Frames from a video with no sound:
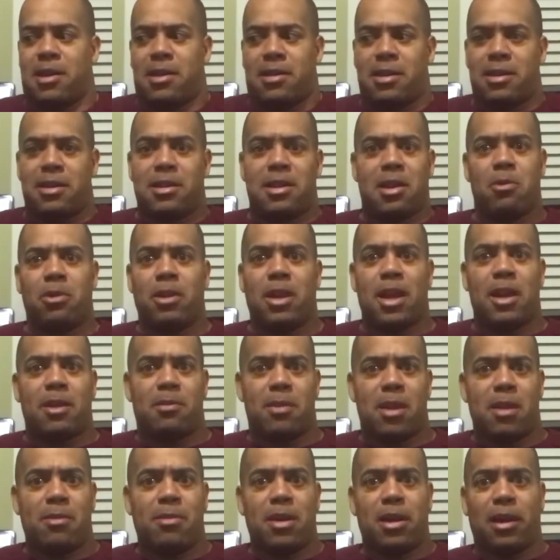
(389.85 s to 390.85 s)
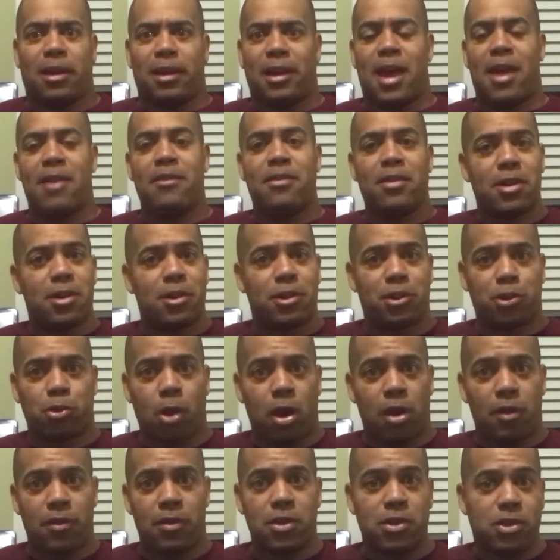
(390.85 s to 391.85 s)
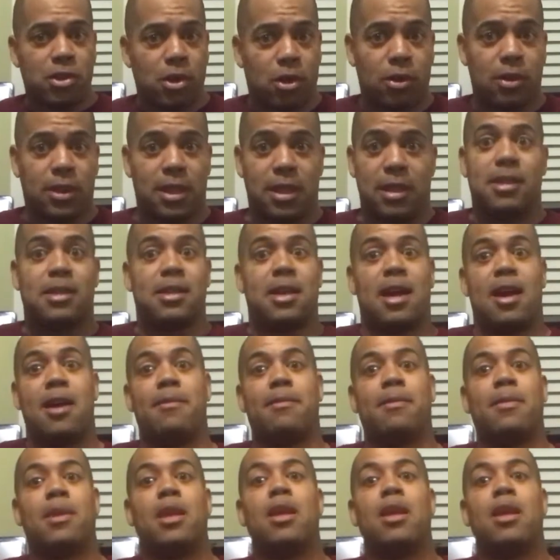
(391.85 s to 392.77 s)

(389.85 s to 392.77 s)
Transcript: I think they were like maybe 11 or 12 years old at the time.